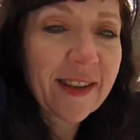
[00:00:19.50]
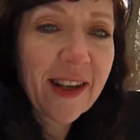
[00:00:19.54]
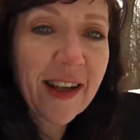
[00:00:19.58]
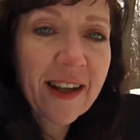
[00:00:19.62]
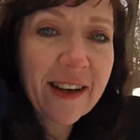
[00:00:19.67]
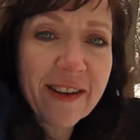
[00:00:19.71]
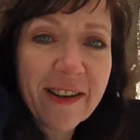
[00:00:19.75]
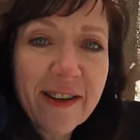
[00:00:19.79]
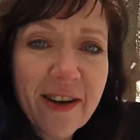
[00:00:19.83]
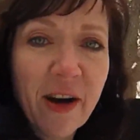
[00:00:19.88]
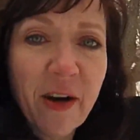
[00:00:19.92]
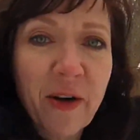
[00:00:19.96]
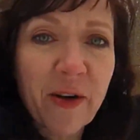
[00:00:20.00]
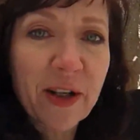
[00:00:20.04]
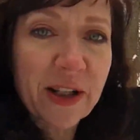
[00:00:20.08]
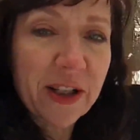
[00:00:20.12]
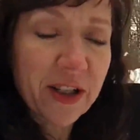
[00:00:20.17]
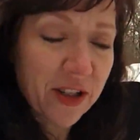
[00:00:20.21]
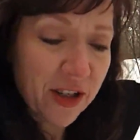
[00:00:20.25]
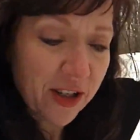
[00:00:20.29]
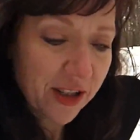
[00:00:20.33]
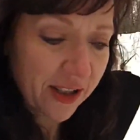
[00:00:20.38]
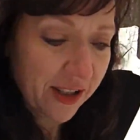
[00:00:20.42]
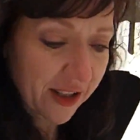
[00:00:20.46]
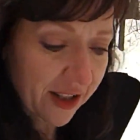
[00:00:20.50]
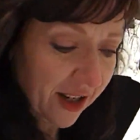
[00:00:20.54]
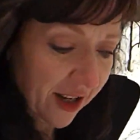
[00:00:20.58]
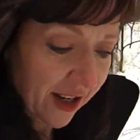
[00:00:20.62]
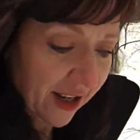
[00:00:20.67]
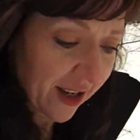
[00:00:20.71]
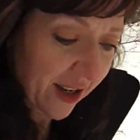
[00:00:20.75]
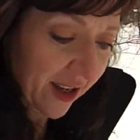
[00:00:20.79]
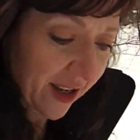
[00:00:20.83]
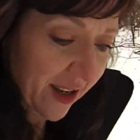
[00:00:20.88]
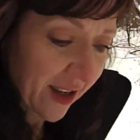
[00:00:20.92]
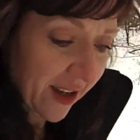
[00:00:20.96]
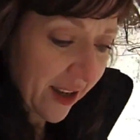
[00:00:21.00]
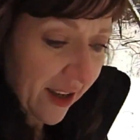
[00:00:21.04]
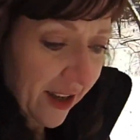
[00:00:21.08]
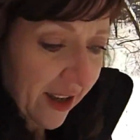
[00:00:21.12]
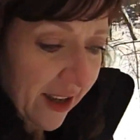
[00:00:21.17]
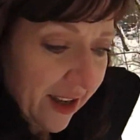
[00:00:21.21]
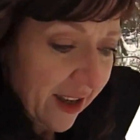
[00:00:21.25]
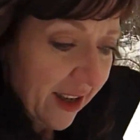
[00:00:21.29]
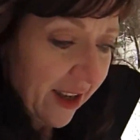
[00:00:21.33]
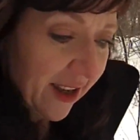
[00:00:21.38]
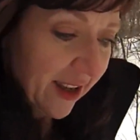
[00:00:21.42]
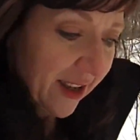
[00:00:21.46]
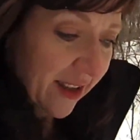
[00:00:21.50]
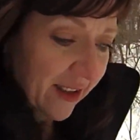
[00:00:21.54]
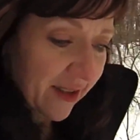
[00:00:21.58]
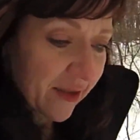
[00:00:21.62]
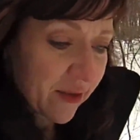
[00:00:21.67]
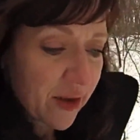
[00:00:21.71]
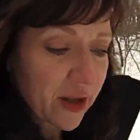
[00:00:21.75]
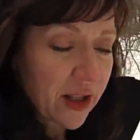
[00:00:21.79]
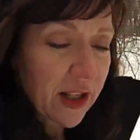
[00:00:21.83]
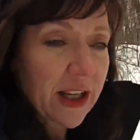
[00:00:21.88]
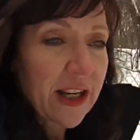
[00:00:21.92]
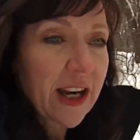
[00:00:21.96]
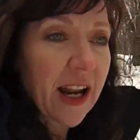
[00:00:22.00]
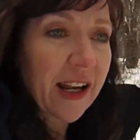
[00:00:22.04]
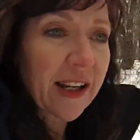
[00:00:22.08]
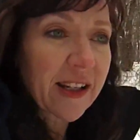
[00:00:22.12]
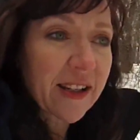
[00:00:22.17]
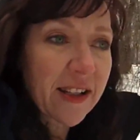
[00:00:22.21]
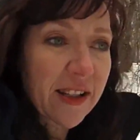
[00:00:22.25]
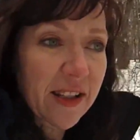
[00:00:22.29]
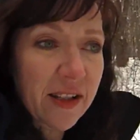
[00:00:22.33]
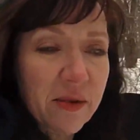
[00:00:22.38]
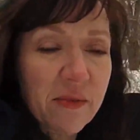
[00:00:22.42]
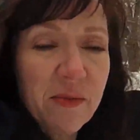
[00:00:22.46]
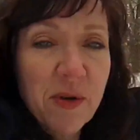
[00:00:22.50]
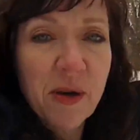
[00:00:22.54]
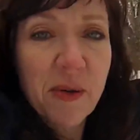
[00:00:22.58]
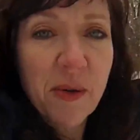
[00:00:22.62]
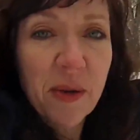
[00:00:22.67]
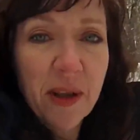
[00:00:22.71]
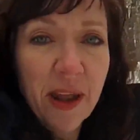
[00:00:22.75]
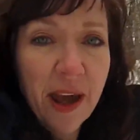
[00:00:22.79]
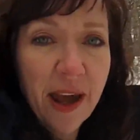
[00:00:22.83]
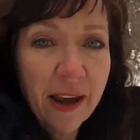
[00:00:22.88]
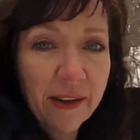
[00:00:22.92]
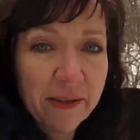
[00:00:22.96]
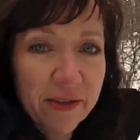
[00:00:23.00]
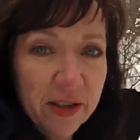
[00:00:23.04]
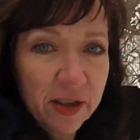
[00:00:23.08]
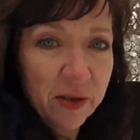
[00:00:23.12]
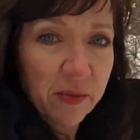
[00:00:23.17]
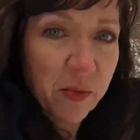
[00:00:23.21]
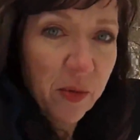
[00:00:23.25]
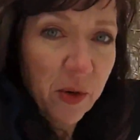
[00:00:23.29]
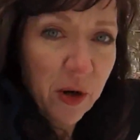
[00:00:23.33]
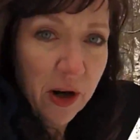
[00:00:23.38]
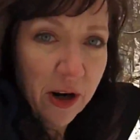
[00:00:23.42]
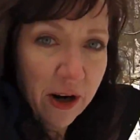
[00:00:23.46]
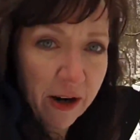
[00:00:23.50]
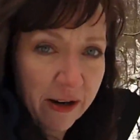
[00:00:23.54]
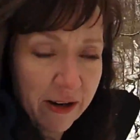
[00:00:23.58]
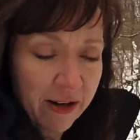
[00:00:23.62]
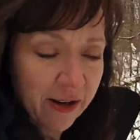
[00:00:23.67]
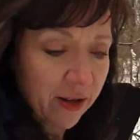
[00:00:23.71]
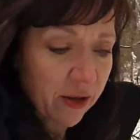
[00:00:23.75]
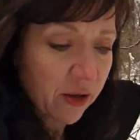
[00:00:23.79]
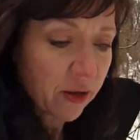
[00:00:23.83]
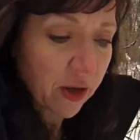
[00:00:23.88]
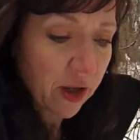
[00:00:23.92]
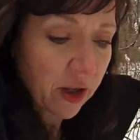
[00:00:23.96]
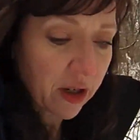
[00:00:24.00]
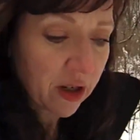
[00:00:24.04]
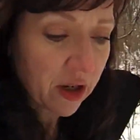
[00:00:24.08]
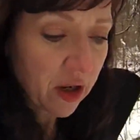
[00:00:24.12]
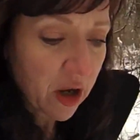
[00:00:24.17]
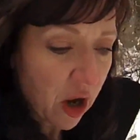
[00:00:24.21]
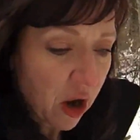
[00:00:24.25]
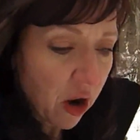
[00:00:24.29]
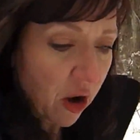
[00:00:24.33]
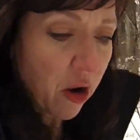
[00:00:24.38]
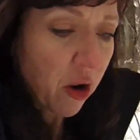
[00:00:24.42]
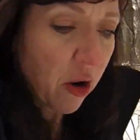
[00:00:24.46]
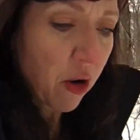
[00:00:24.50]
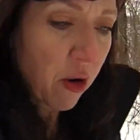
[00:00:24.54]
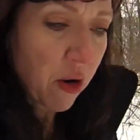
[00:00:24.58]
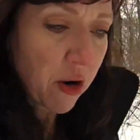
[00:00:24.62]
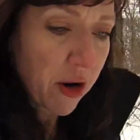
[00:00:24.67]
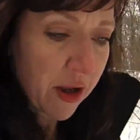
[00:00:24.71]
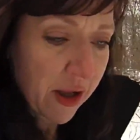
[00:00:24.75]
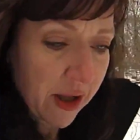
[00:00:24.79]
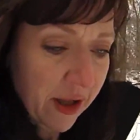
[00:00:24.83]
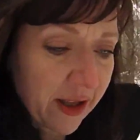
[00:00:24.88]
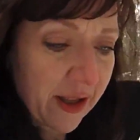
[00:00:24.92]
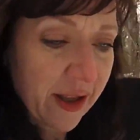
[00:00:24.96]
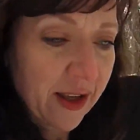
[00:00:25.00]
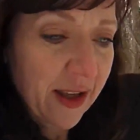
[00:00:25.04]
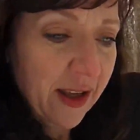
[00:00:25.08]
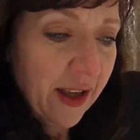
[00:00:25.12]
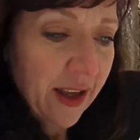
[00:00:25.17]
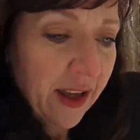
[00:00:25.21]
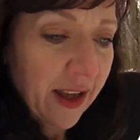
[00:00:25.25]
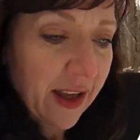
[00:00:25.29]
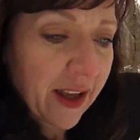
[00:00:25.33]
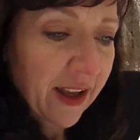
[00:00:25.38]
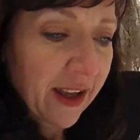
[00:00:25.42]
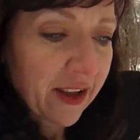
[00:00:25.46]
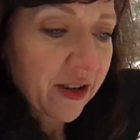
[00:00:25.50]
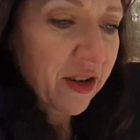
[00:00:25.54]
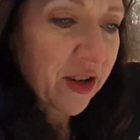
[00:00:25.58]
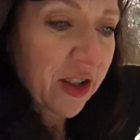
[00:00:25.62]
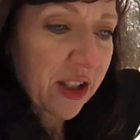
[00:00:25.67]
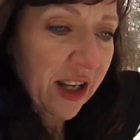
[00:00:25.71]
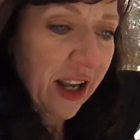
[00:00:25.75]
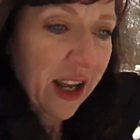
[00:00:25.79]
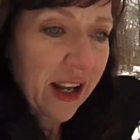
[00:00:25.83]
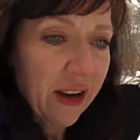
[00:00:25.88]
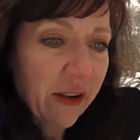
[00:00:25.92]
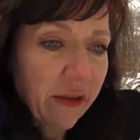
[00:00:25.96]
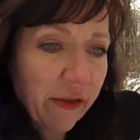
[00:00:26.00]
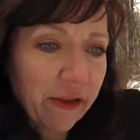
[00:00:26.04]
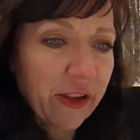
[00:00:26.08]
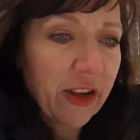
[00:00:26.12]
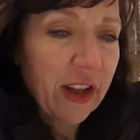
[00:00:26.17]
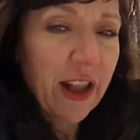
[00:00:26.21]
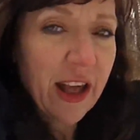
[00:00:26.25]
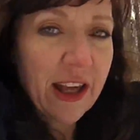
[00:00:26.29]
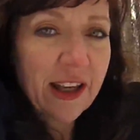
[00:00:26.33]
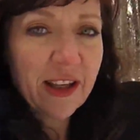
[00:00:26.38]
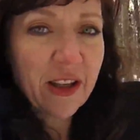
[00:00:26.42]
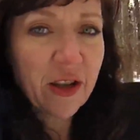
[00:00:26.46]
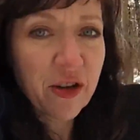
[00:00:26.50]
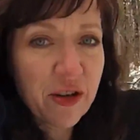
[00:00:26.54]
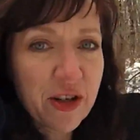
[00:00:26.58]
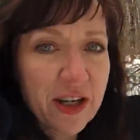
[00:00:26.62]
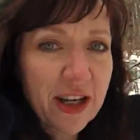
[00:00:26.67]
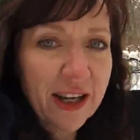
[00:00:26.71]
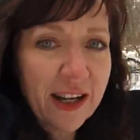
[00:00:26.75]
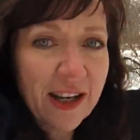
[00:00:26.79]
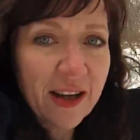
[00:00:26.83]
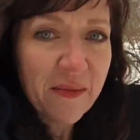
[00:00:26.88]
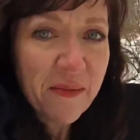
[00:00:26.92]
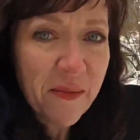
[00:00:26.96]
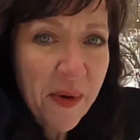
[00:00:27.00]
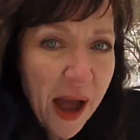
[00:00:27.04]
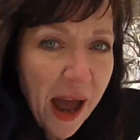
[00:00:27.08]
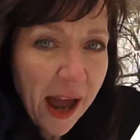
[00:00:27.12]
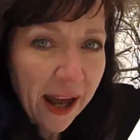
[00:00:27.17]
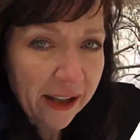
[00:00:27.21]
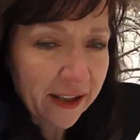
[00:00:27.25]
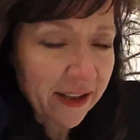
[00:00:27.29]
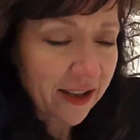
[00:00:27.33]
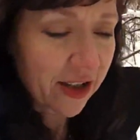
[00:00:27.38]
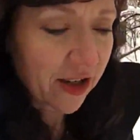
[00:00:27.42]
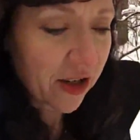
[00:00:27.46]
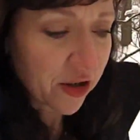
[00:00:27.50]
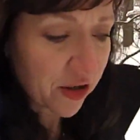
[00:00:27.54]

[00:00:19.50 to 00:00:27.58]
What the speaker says: I don't know, it's just really nice to be able to have somewhere you can go and just kind of feel like you're getting back to